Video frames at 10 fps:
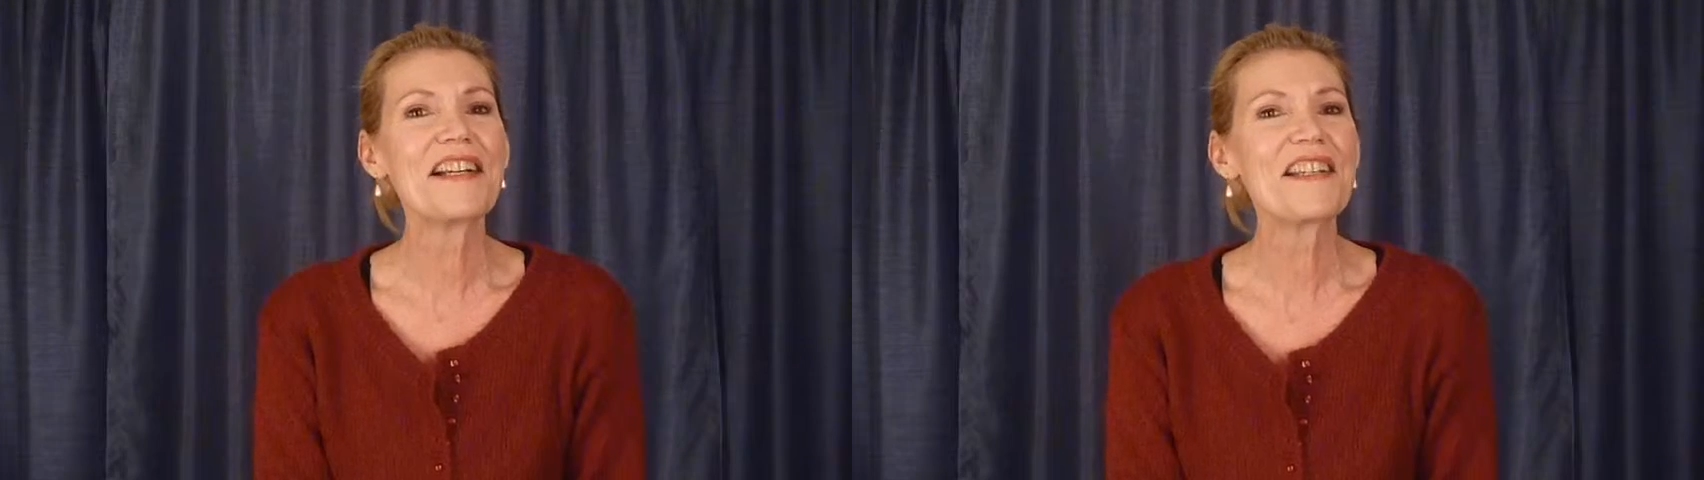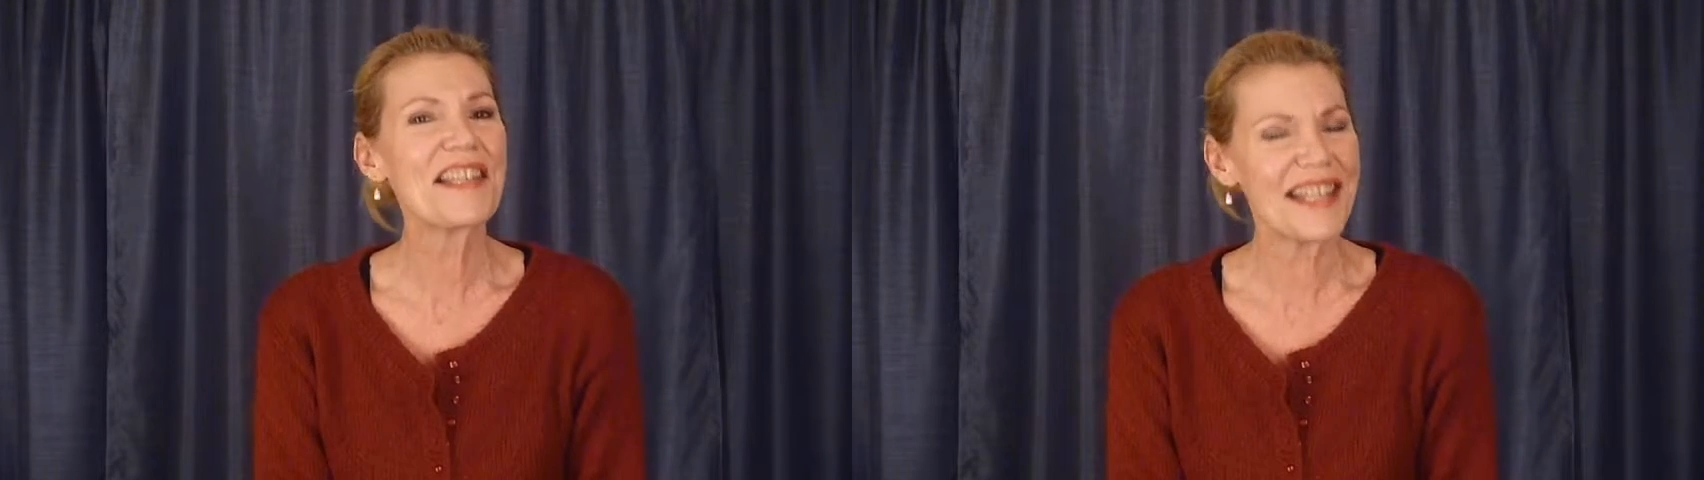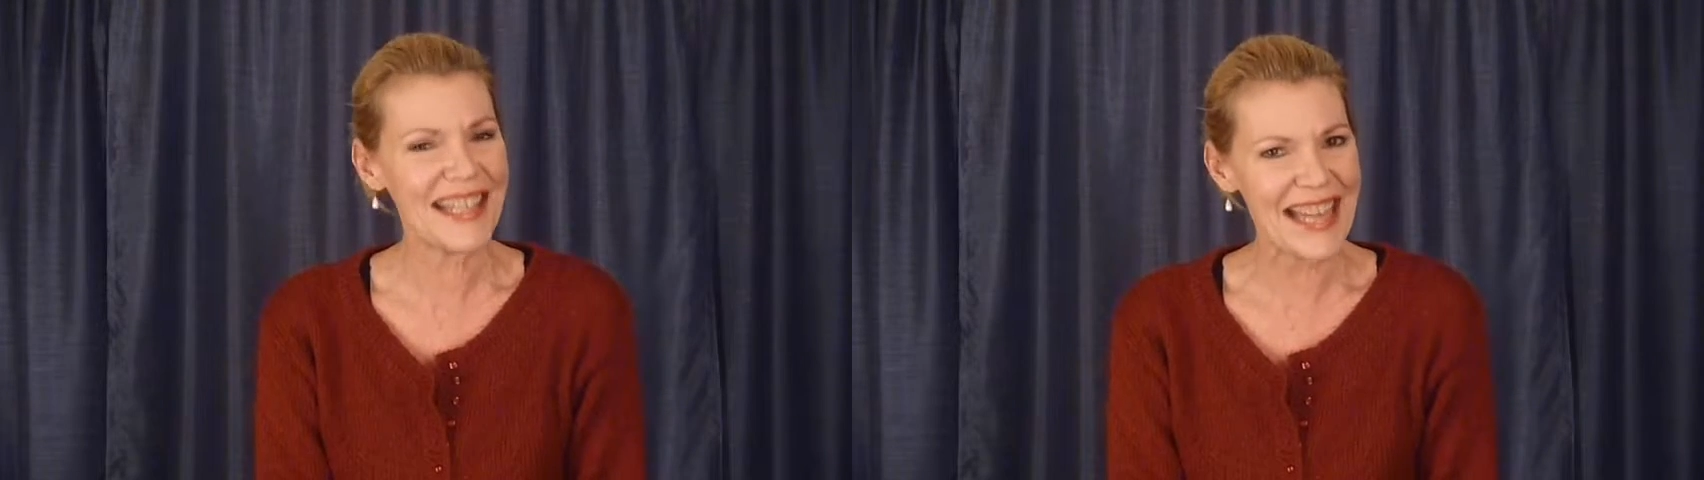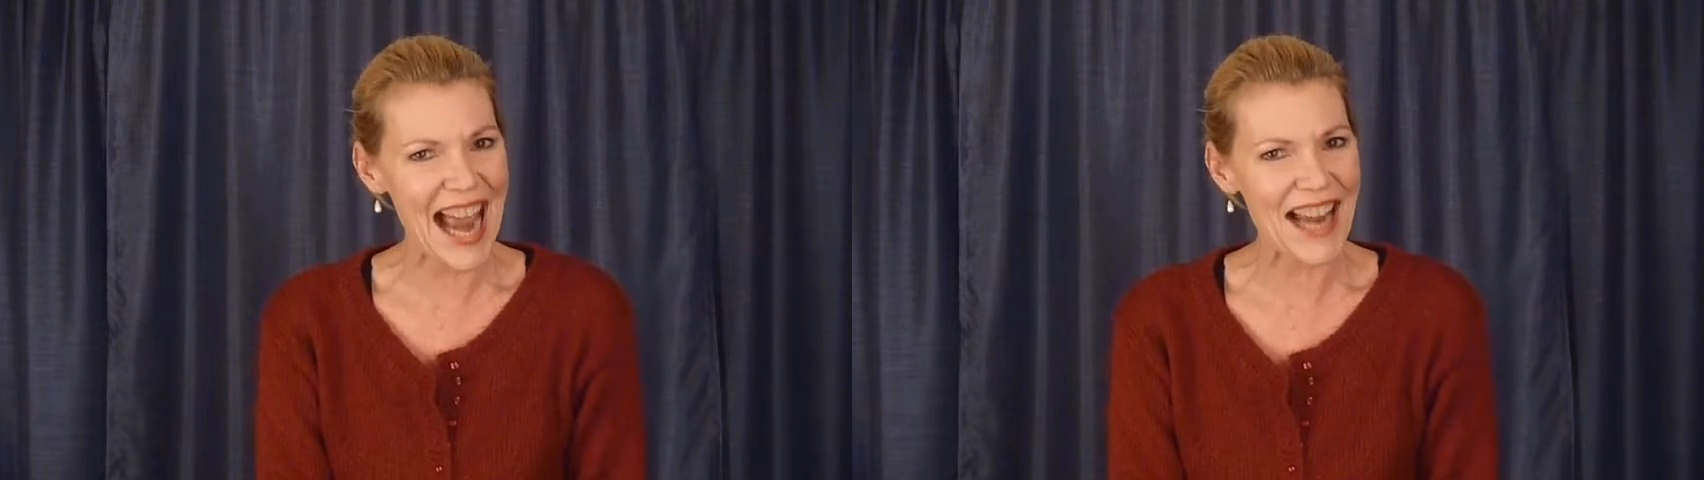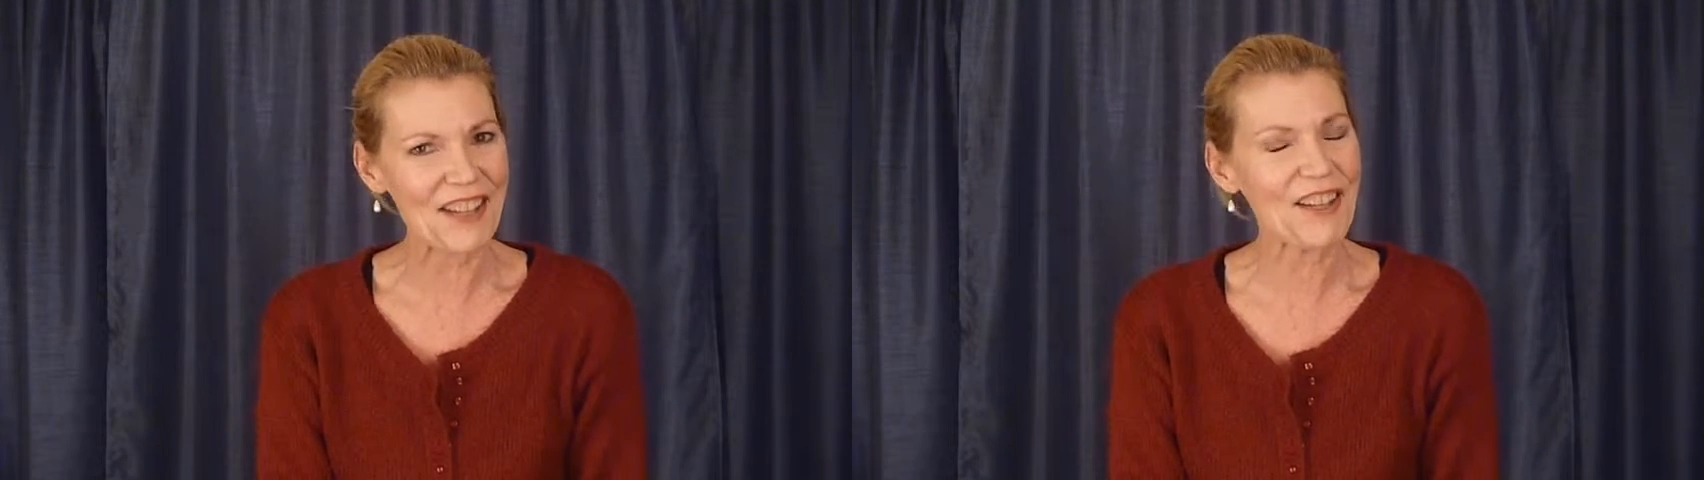
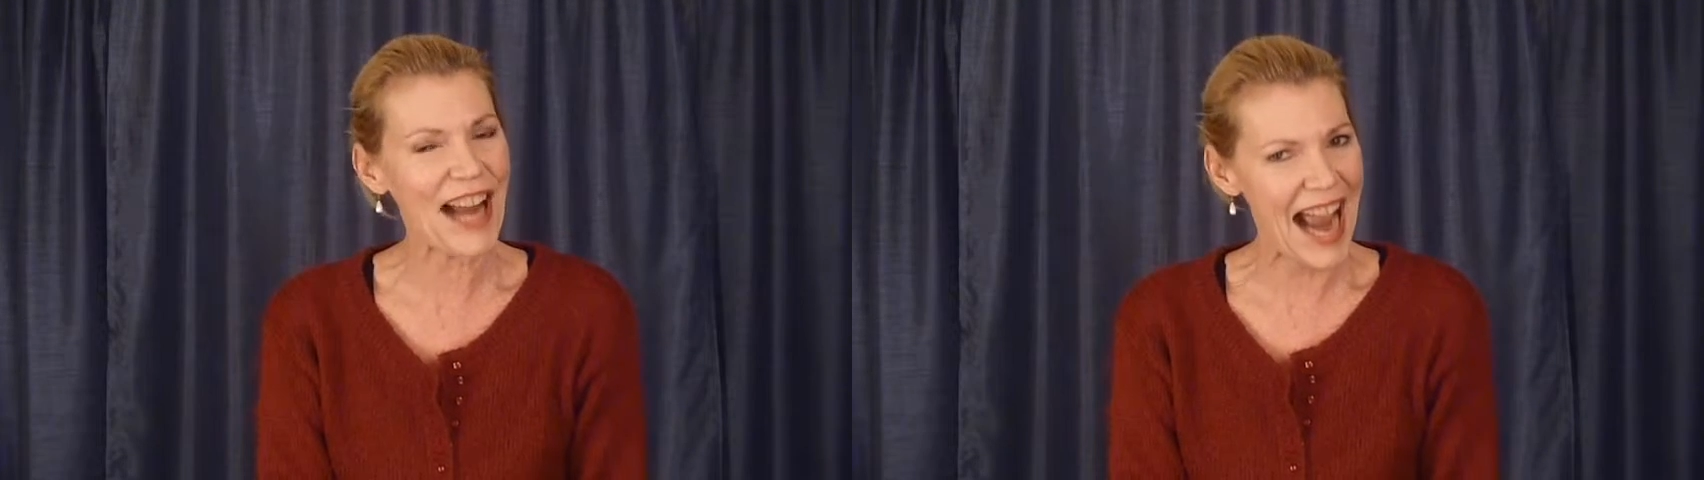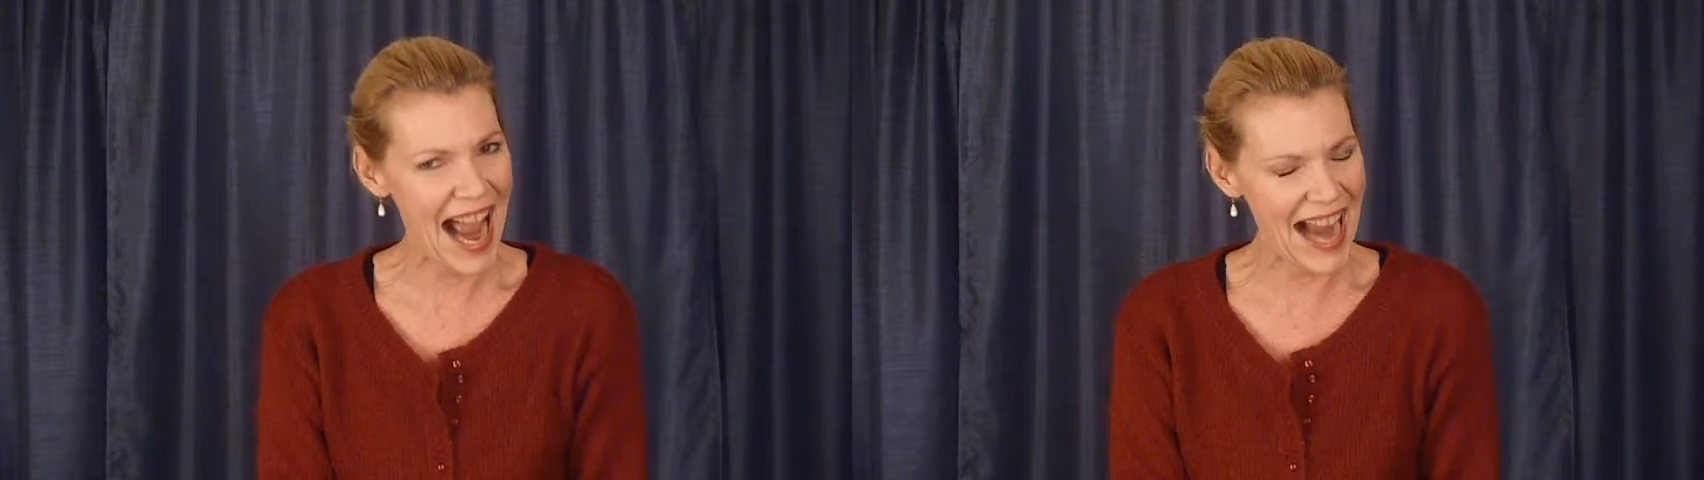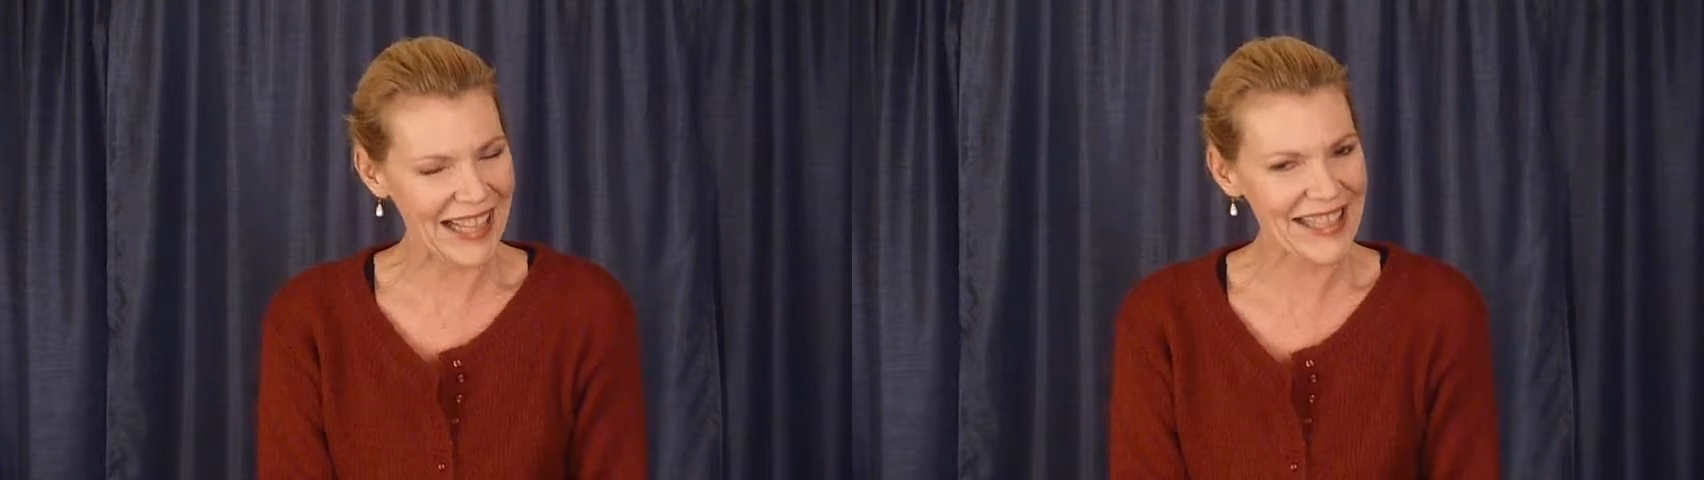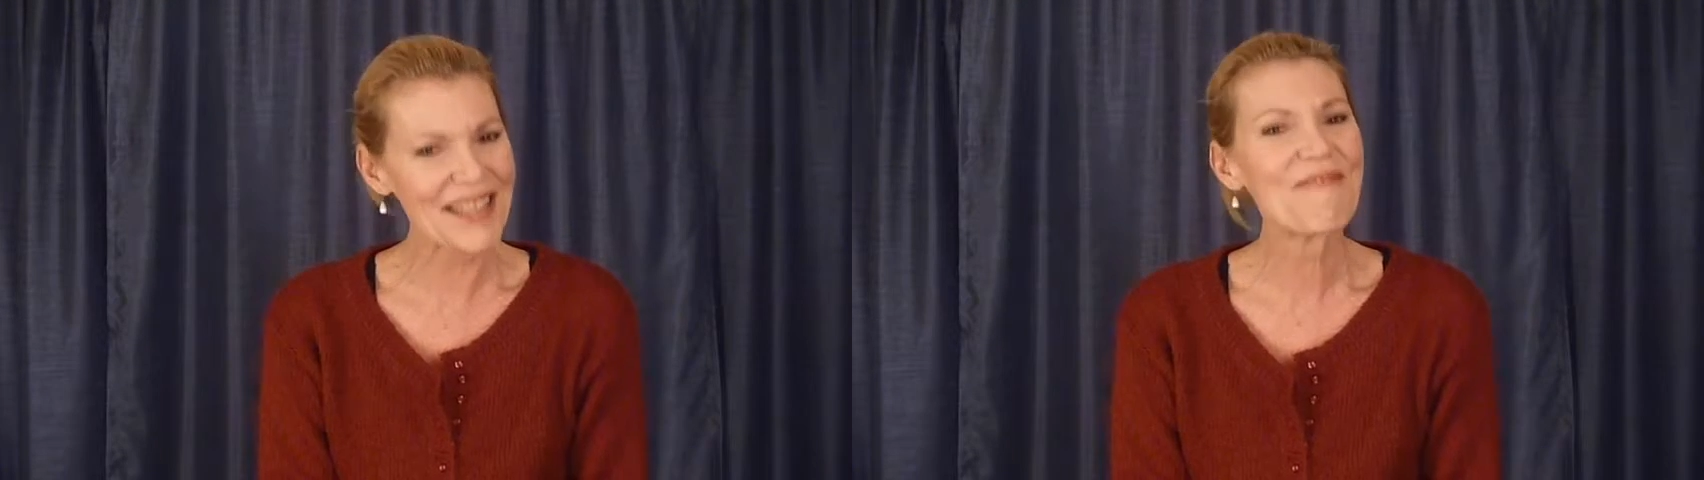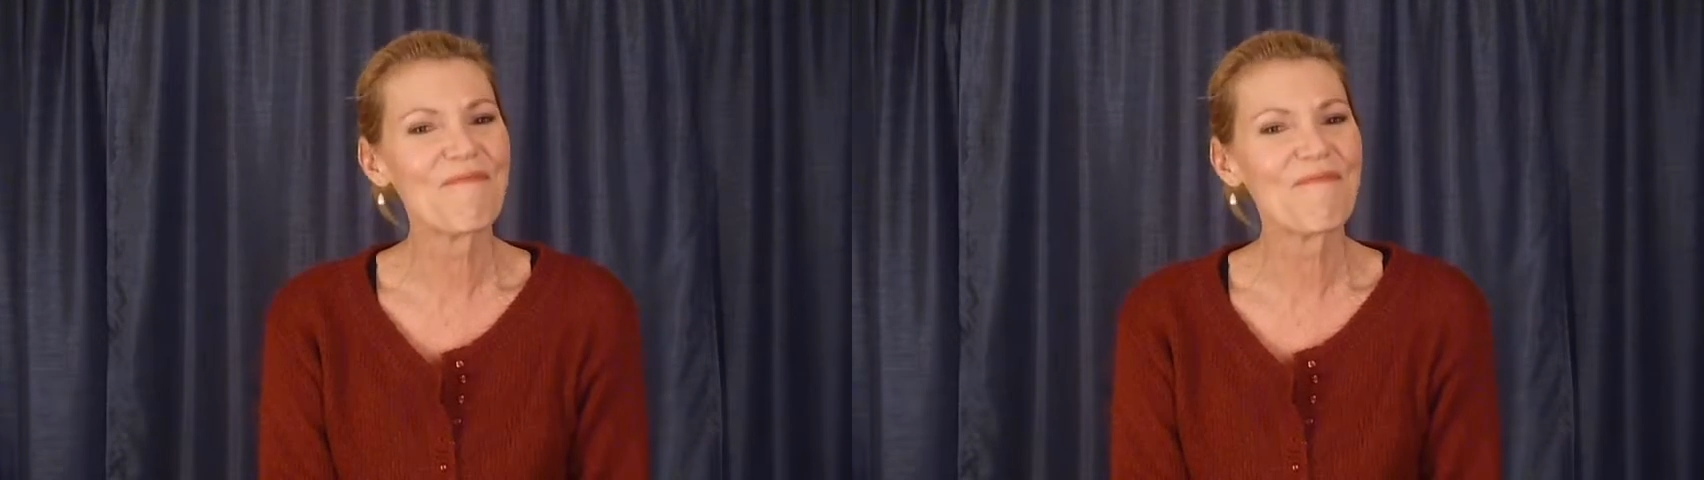Stash Act.